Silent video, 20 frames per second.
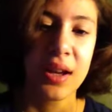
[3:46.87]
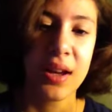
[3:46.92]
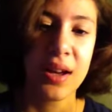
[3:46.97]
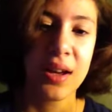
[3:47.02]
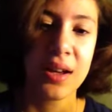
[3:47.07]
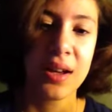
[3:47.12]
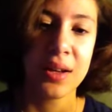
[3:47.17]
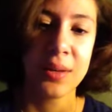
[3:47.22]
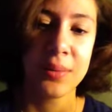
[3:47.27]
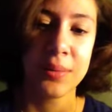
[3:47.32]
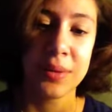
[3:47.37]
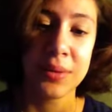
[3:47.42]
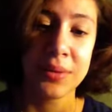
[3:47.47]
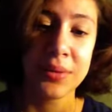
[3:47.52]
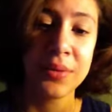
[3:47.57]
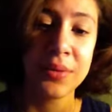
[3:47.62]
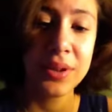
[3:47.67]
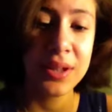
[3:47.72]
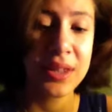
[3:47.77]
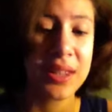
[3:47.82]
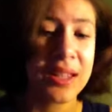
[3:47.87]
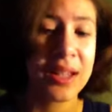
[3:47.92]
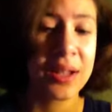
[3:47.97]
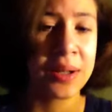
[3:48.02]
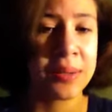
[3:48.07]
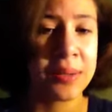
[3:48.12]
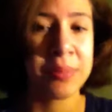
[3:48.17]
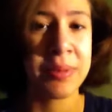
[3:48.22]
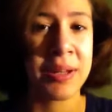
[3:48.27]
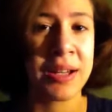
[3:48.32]
It would really
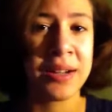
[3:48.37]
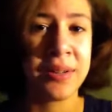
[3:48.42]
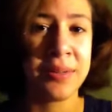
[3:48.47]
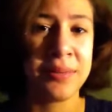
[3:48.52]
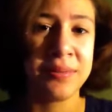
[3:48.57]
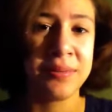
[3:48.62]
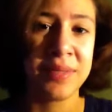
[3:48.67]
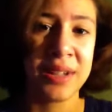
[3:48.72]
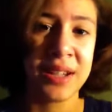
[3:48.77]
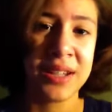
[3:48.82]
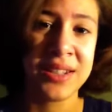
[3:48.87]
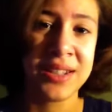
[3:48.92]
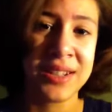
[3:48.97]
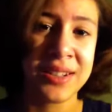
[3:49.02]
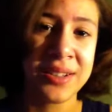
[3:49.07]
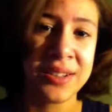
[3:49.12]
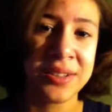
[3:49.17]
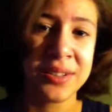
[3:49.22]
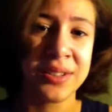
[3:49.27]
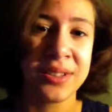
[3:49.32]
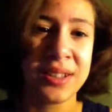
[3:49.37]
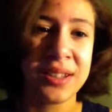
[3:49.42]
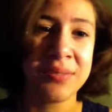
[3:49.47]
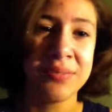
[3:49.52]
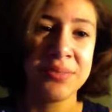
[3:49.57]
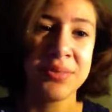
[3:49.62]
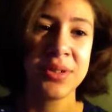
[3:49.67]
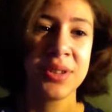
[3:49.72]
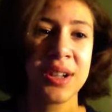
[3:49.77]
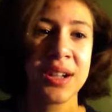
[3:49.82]
help out my channel.
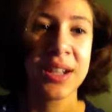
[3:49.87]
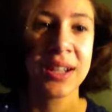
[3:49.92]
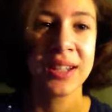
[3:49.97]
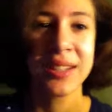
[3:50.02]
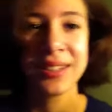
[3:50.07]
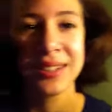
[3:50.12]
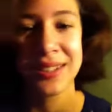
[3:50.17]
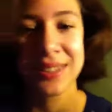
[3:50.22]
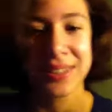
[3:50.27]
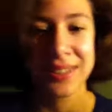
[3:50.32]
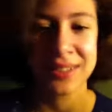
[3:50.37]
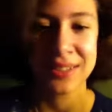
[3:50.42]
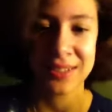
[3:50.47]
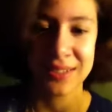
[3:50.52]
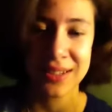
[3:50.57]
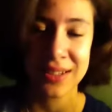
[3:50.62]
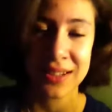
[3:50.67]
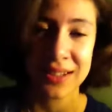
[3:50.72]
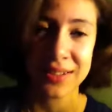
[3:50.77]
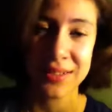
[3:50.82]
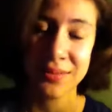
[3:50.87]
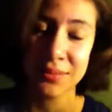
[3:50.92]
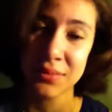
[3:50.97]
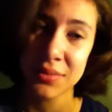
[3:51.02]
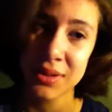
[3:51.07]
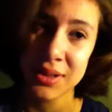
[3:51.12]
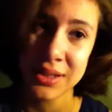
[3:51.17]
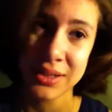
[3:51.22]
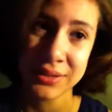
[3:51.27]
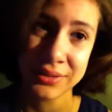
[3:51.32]
I'm trying to get
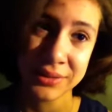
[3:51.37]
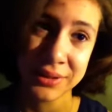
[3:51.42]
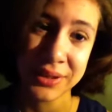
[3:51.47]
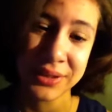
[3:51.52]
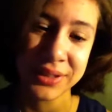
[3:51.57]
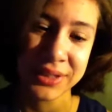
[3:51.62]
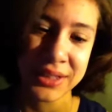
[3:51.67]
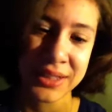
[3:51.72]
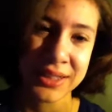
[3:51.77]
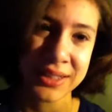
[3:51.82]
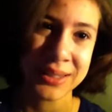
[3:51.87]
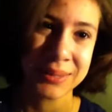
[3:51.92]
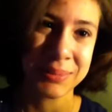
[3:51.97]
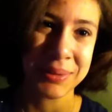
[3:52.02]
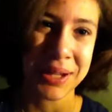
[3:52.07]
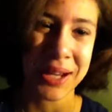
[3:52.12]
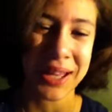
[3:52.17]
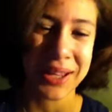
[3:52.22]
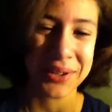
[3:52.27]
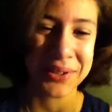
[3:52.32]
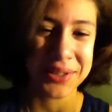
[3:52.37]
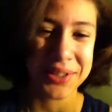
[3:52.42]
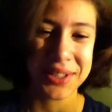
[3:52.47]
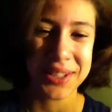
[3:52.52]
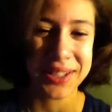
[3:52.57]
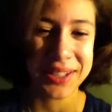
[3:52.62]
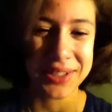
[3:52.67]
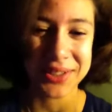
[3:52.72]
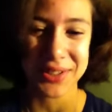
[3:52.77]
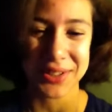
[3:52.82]
more viewers, but I
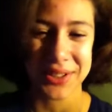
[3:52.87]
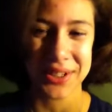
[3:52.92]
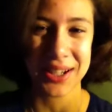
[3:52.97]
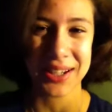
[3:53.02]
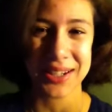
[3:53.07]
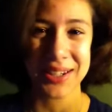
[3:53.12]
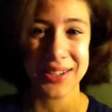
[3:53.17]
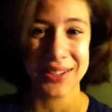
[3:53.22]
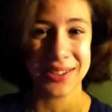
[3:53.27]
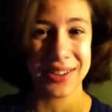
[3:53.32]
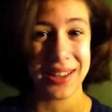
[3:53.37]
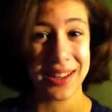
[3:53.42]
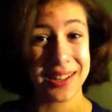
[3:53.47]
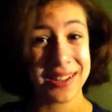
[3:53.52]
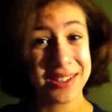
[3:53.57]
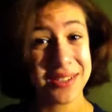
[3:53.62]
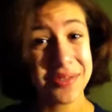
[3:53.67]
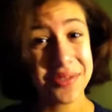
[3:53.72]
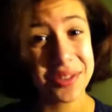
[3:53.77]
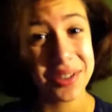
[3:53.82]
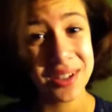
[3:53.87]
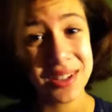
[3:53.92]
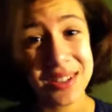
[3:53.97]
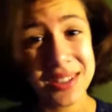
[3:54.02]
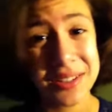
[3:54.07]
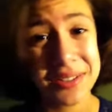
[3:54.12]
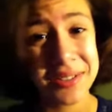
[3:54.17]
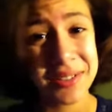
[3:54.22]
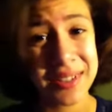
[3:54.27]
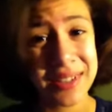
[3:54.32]
really don't know how to do that. So if you guys
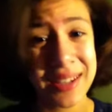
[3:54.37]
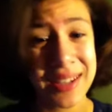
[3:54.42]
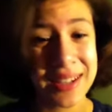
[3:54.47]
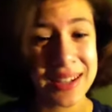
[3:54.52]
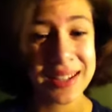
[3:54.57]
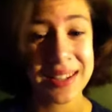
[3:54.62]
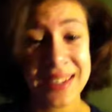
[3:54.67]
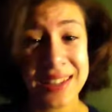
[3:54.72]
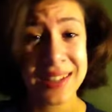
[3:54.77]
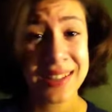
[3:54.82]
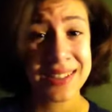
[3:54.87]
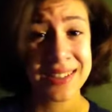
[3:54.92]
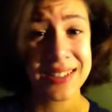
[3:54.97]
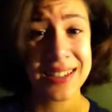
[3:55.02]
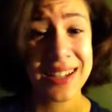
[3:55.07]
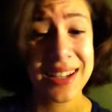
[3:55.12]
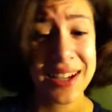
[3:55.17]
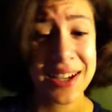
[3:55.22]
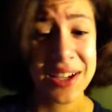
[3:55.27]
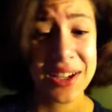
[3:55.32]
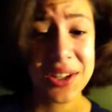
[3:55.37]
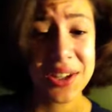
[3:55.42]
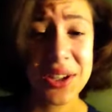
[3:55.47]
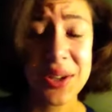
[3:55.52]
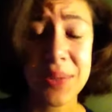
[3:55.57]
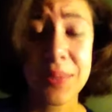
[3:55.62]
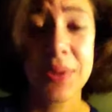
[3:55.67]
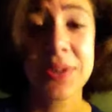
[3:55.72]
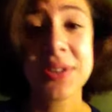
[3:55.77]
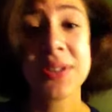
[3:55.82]
have any ideas, you
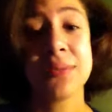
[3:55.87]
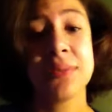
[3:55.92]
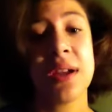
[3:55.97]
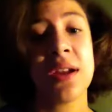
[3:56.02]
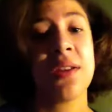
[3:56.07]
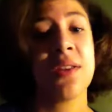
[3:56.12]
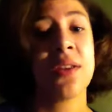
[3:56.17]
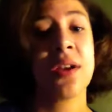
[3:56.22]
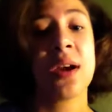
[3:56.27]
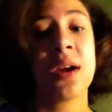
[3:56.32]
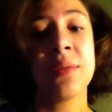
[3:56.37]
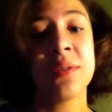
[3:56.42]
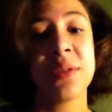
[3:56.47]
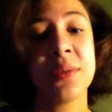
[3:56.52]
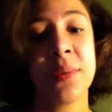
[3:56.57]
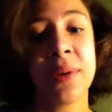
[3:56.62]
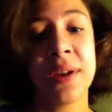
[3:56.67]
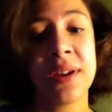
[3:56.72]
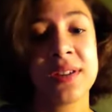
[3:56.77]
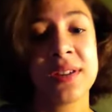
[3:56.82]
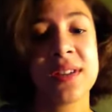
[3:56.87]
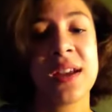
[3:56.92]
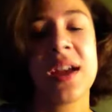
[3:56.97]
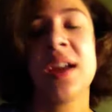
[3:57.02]
can post them down in the comments below.